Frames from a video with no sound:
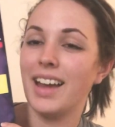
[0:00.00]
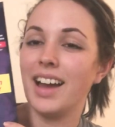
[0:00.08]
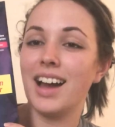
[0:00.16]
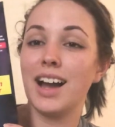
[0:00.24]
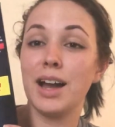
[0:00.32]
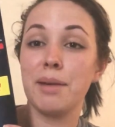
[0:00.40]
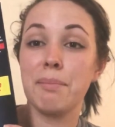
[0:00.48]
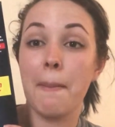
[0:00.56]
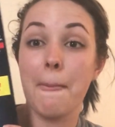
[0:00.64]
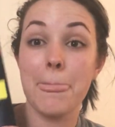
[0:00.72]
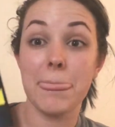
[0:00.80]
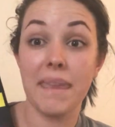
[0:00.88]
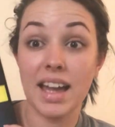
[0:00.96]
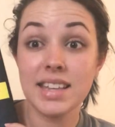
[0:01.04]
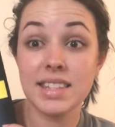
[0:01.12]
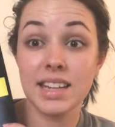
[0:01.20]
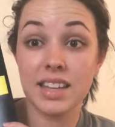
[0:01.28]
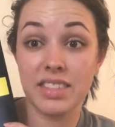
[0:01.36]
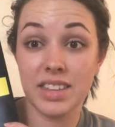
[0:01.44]
I
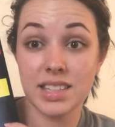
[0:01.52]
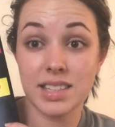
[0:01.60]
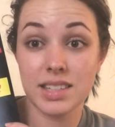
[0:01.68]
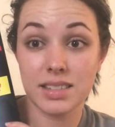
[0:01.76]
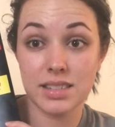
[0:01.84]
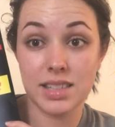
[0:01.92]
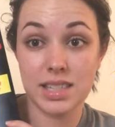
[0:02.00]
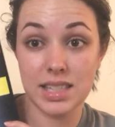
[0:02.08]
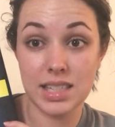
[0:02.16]
stick this